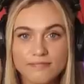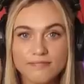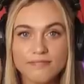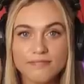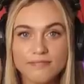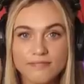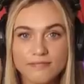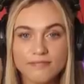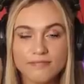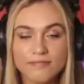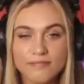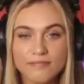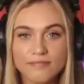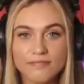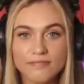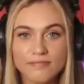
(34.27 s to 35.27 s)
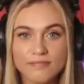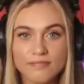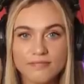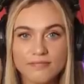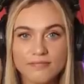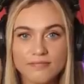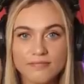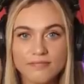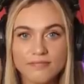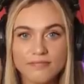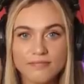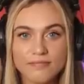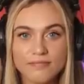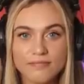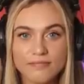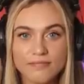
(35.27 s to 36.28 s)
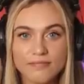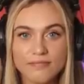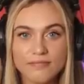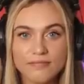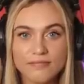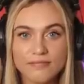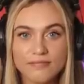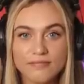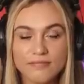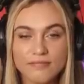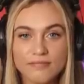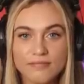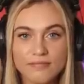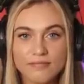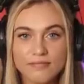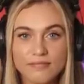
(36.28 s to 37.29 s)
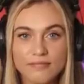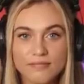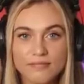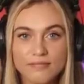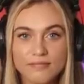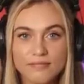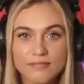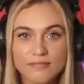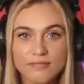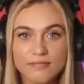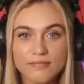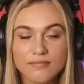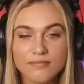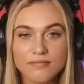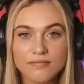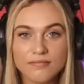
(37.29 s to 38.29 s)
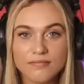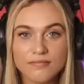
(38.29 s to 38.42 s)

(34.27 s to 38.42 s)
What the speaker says: The person shown says nothing.